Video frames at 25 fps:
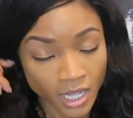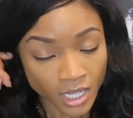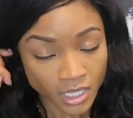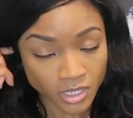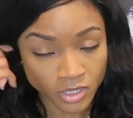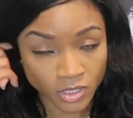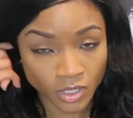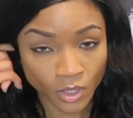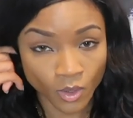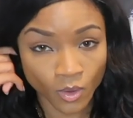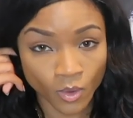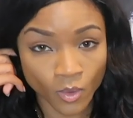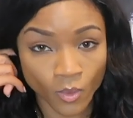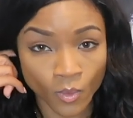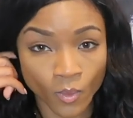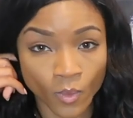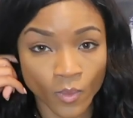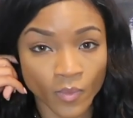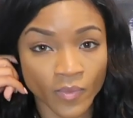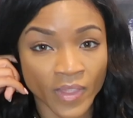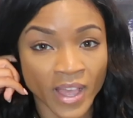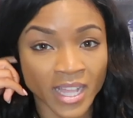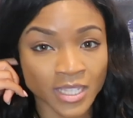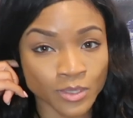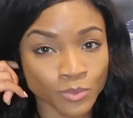So
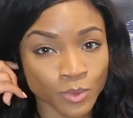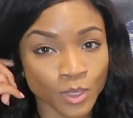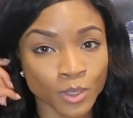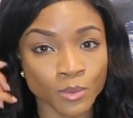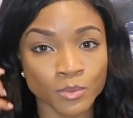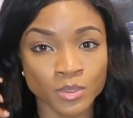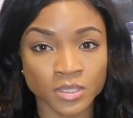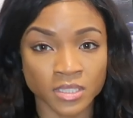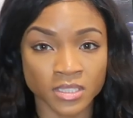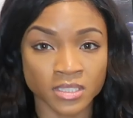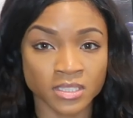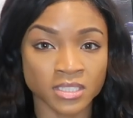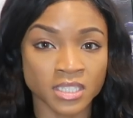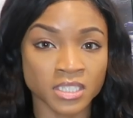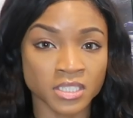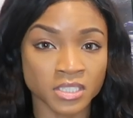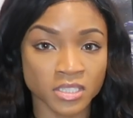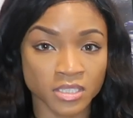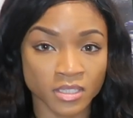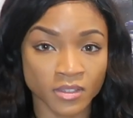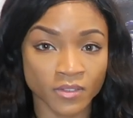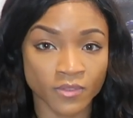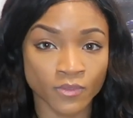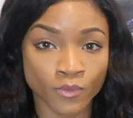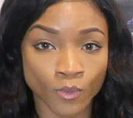that's what it was
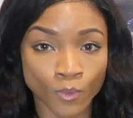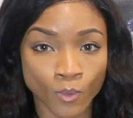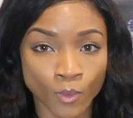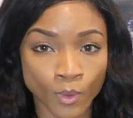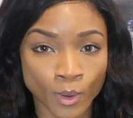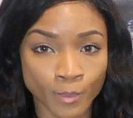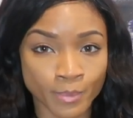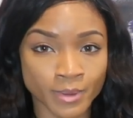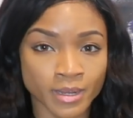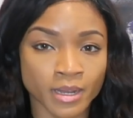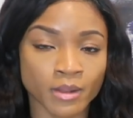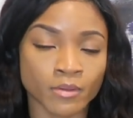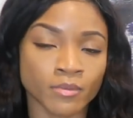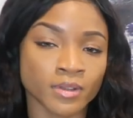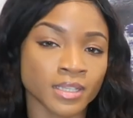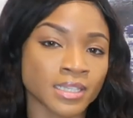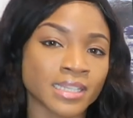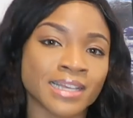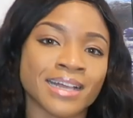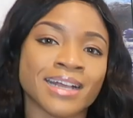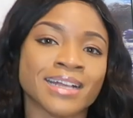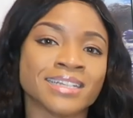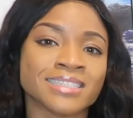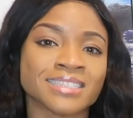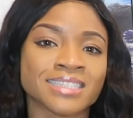essentially for, but I
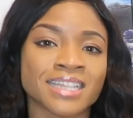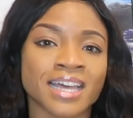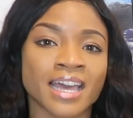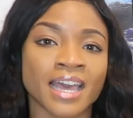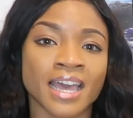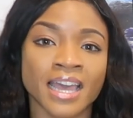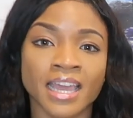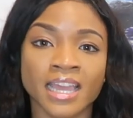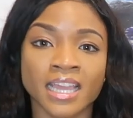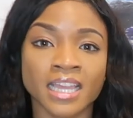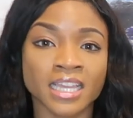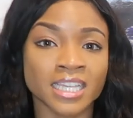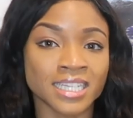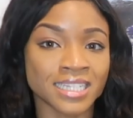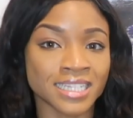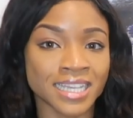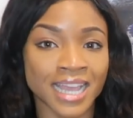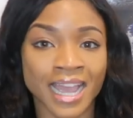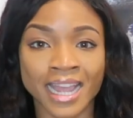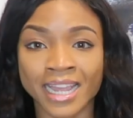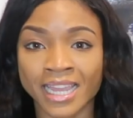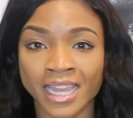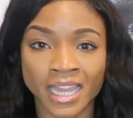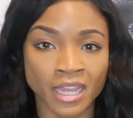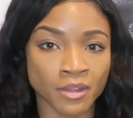realized that
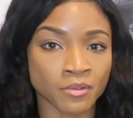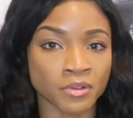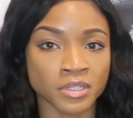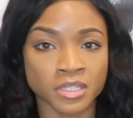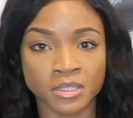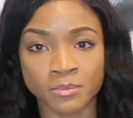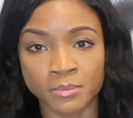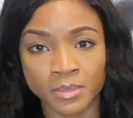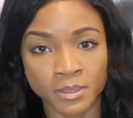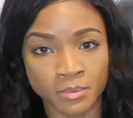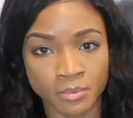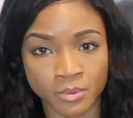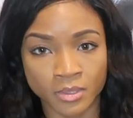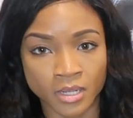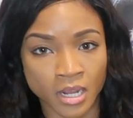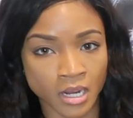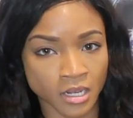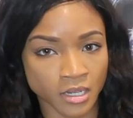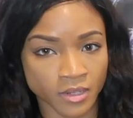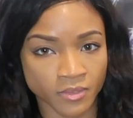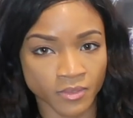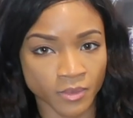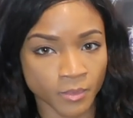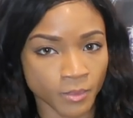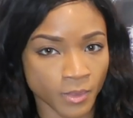I can't really be
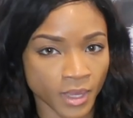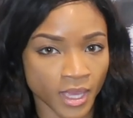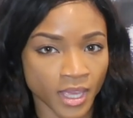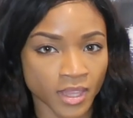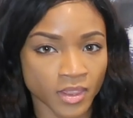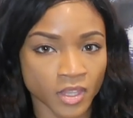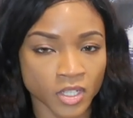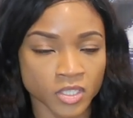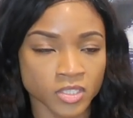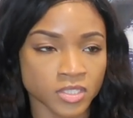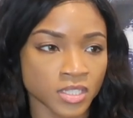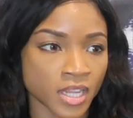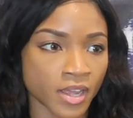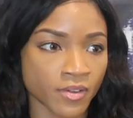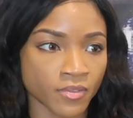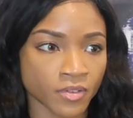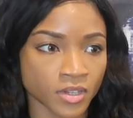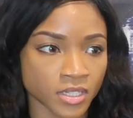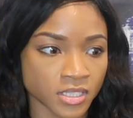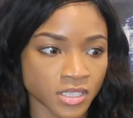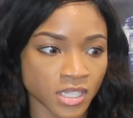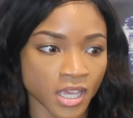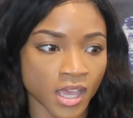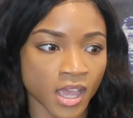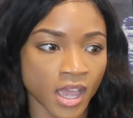productive in bed. There's never
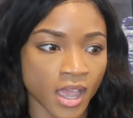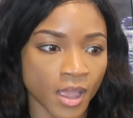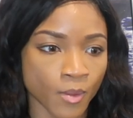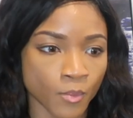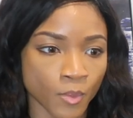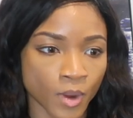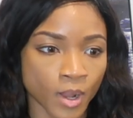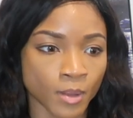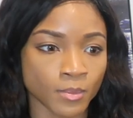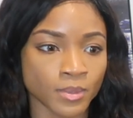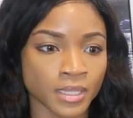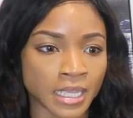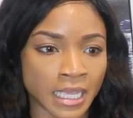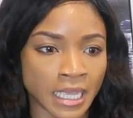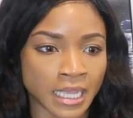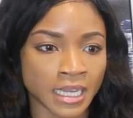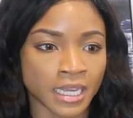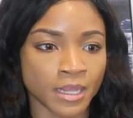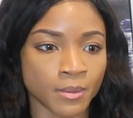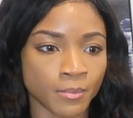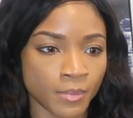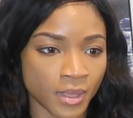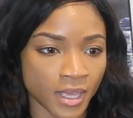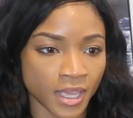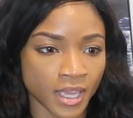a time where I'm laying
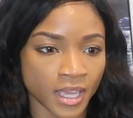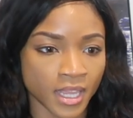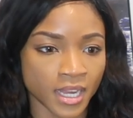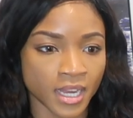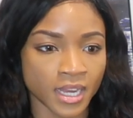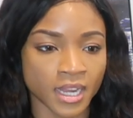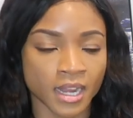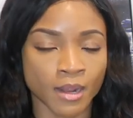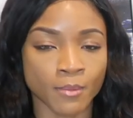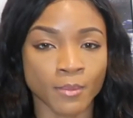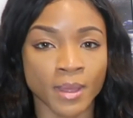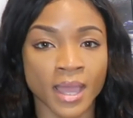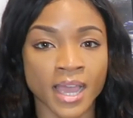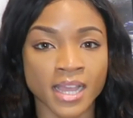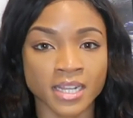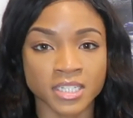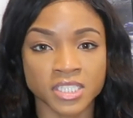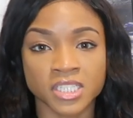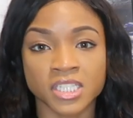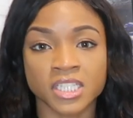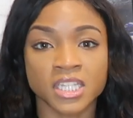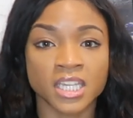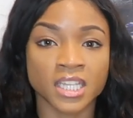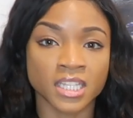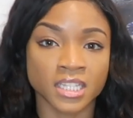in bed and I'm
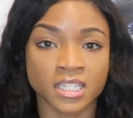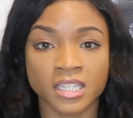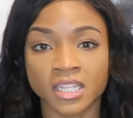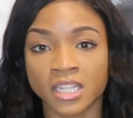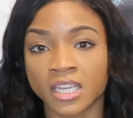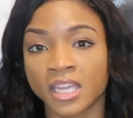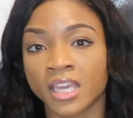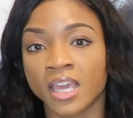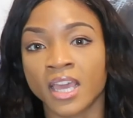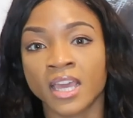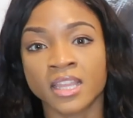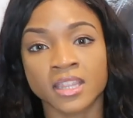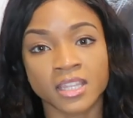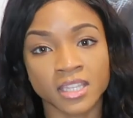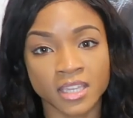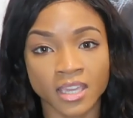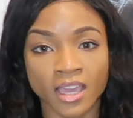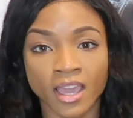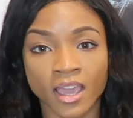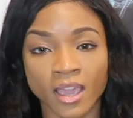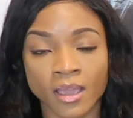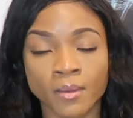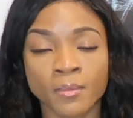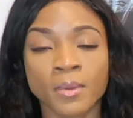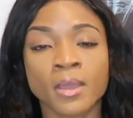actually killing it at the
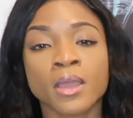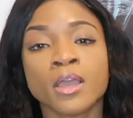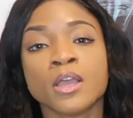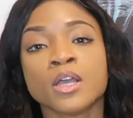game.